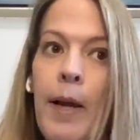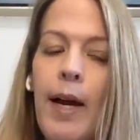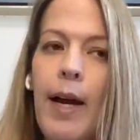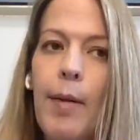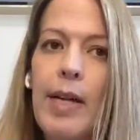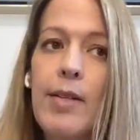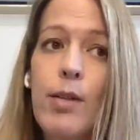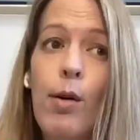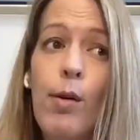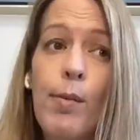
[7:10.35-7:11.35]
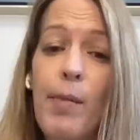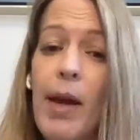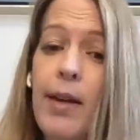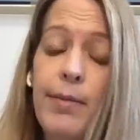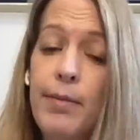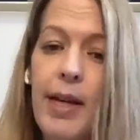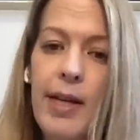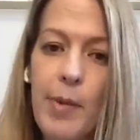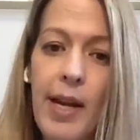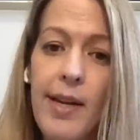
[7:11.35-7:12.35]
And so my
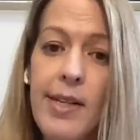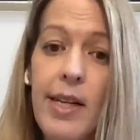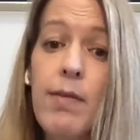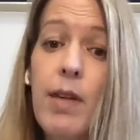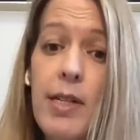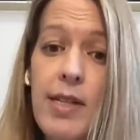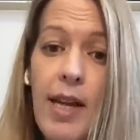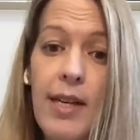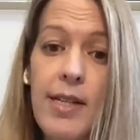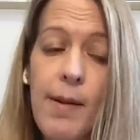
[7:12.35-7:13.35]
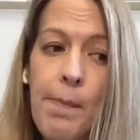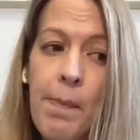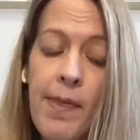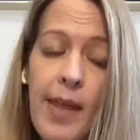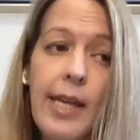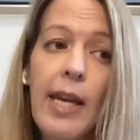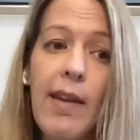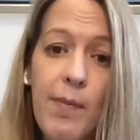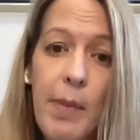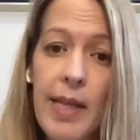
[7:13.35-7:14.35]
husband had to give consent. They
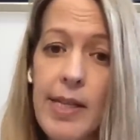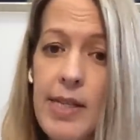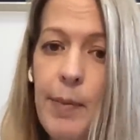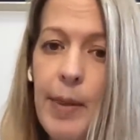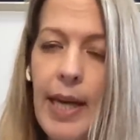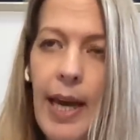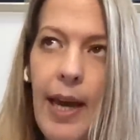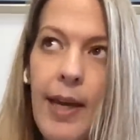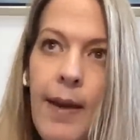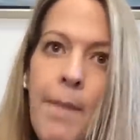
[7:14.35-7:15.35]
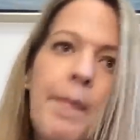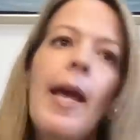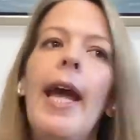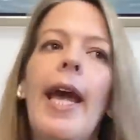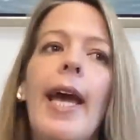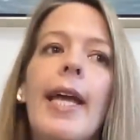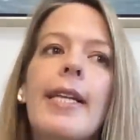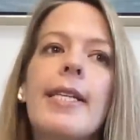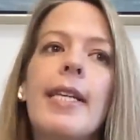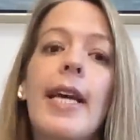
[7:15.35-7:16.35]
gave me the TPA
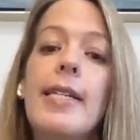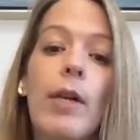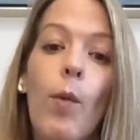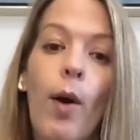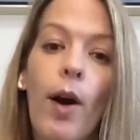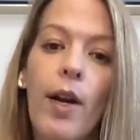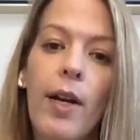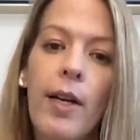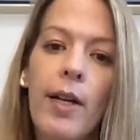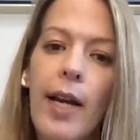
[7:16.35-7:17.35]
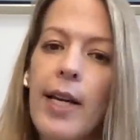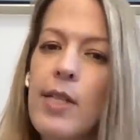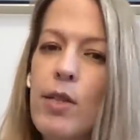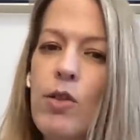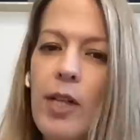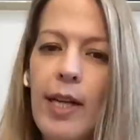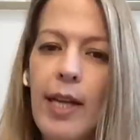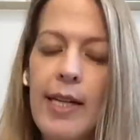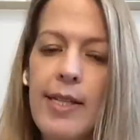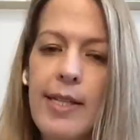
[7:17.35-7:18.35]
and it didn't work. Like it's usually
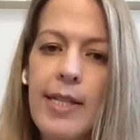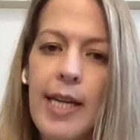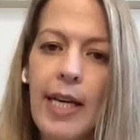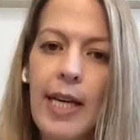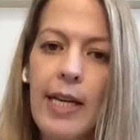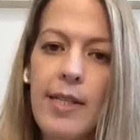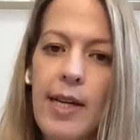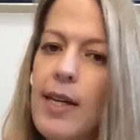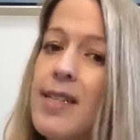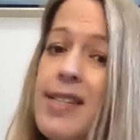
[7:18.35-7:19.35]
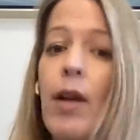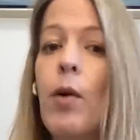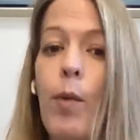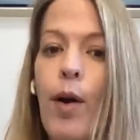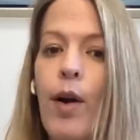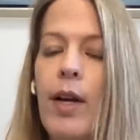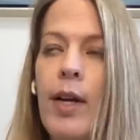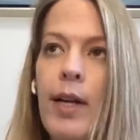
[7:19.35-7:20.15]
instantaneous and it didn't work.